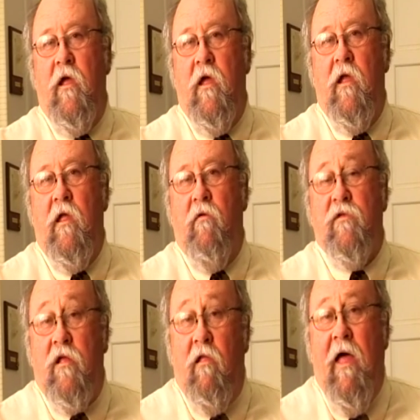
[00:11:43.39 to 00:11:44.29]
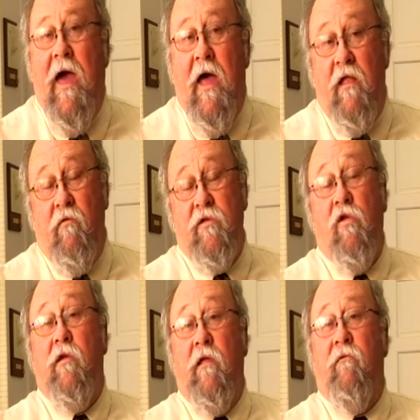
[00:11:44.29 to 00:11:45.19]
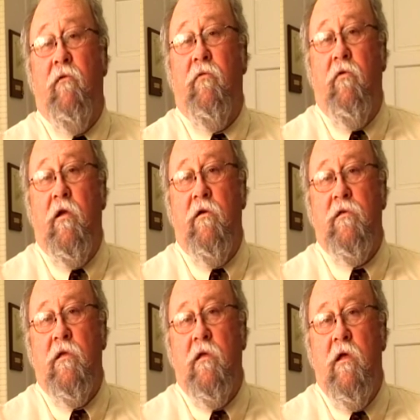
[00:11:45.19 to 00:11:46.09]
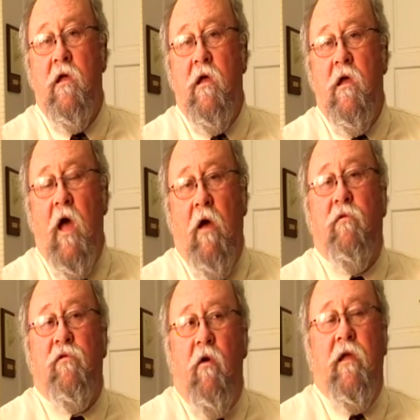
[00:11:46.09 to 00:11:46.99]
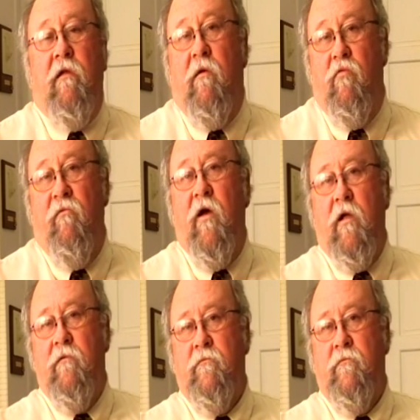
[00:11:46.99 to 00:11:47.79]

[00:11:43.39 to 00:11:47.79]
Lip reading: and I was glad I was only there for 3 years. I was ready to move on.